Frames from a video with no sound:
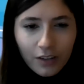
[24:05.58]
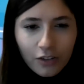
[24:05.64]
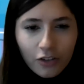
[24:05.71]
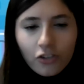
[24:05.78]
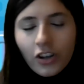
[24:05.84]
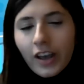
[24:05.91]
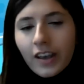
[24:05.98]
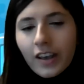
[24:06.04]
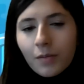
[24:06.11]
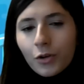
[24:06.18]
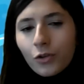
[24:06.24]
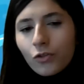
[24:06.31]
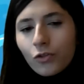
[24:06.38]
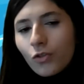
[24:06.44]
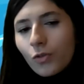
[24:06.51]
Jay, I'm
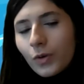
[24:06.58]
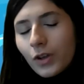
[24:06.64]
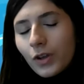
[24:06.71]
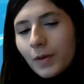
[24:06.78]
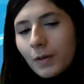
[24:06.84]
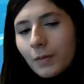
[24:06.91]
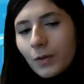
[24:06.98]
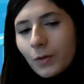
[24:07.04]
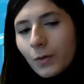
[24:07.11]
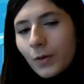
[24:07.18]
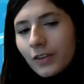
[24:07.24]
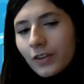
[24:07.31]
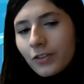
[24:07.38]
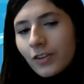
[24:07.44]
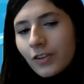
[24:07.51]
not sure what you mean with your
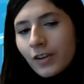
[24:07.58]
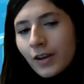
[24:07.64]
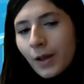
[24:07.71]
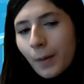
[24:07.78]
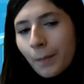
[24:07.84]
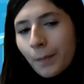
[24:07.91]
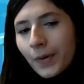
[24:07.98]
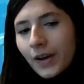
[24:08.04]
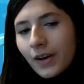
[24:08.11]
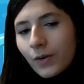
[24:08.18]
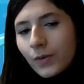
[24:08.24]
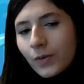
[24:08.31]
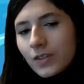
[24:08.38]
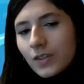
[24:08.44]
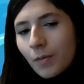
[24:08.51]
question
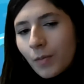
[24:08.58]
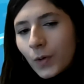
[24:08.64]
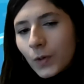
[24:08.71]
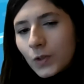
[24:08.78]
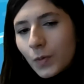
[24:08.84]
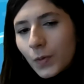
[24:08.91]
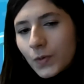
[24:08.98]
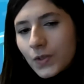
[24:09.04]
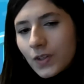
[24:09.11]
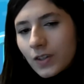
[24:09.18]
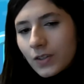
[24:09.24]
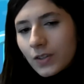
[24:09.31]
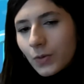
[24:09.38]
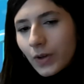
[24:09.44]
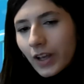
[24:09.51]
about multiple
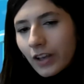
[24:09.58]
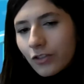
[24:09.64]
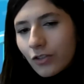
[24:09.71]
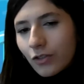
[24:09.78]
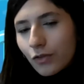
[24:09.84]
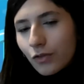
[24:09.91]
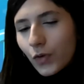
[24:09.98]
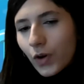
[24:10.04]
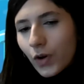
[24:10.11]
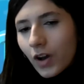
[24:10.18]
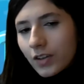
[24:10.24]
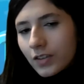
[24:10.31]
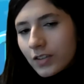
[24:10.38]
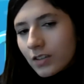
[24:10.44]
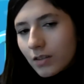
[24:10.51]
sites or locations for a
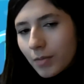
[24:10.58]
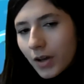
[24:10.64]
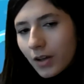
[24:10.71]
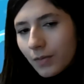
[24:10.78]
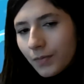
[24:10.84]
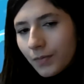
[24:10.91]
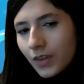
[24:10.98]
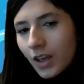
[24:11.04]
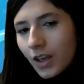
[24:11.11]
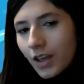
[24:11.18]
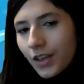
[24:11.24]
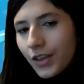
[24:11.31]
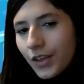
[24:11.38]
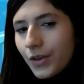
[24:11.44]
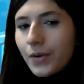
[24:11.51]
customer.
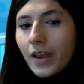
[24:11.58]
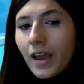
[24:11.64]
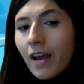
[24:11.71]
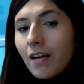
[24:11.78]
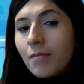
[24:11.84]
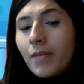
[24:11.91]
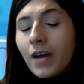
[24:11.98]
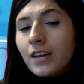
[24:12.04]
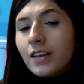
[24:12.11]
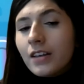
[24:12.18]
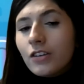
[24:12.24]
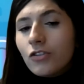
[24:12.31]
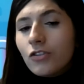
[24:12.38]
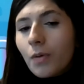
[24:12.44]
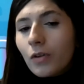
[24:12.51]
You can
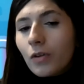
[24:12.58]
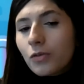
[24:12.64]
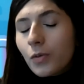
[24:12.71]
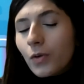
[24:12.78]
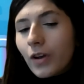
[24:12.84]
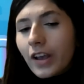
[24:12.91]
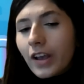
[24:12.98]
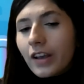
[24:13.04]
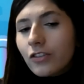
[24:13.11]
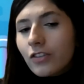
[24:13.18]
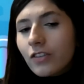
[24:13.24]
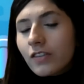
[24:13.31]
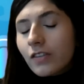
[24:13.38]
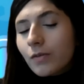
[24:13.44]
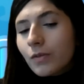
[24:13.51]
manage multiple
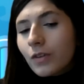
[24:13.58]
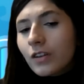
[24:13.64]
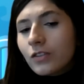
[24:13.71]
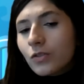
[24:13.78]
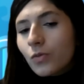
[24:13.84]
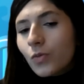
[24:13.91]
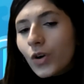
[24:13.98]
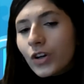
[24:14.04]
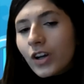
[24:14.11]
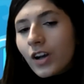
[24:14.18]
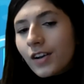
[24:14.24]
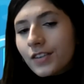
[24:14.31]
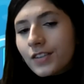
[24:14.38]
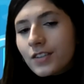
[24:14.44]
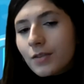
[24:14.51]
locations from under one
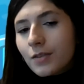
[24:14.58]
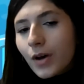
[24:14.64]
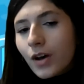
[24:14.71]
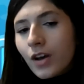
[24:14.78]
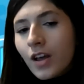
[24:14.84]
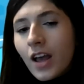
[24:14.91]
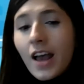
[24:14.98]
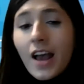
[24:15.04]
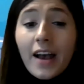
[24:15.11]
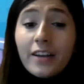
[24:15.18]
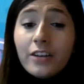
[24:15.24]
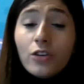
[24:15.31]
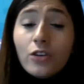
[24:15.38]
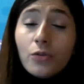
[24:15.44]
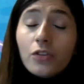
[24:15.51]
customer,
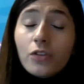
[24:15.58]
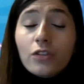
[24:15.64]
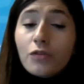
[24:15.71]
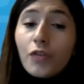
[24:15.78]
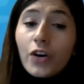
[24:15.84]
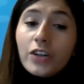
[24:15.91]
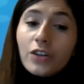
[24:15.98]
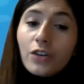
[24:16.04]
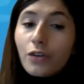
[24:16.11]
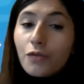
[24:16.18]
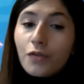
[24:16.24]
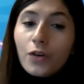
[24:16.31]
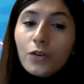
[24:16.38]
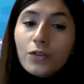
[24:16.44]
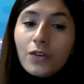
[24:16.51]
and you can also divide it on a
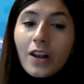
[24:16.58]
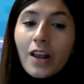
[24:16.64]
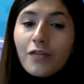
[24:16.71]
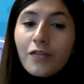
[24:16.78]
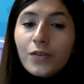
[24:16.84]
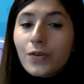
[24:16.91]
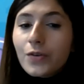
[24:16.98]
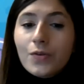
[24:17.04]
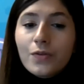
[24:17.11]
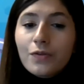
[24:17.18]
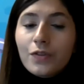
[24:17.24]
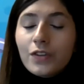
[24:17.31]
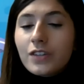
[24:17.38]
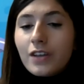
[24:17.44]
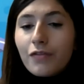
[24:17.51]
folder level
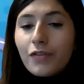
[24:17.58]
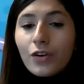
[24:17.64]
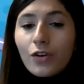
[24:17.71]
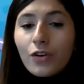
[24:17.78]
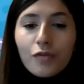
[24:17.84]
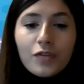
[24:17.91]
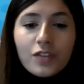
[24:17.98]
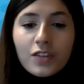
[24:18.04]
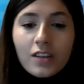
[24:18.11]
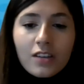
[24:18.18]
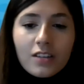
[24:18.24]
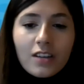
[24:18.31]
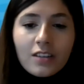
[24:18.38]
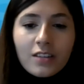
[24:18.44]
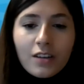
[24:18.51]
for different
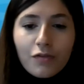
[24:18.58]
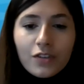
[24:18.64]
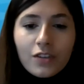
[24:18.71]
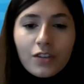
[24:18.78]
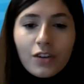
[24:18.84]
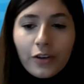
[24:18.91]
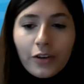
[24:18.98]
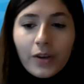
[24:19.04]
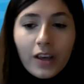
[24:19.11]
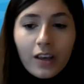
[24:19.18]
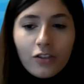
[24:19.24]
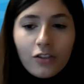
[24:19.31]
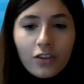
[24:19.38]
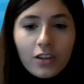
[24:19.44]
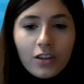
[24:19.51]
offices and different
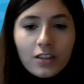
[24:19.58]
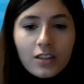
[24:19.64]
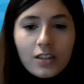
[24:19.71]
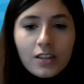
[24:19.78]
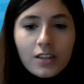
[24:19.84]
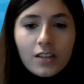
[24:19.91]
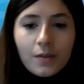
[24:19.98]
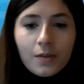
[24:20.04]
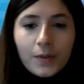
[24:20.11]
locations.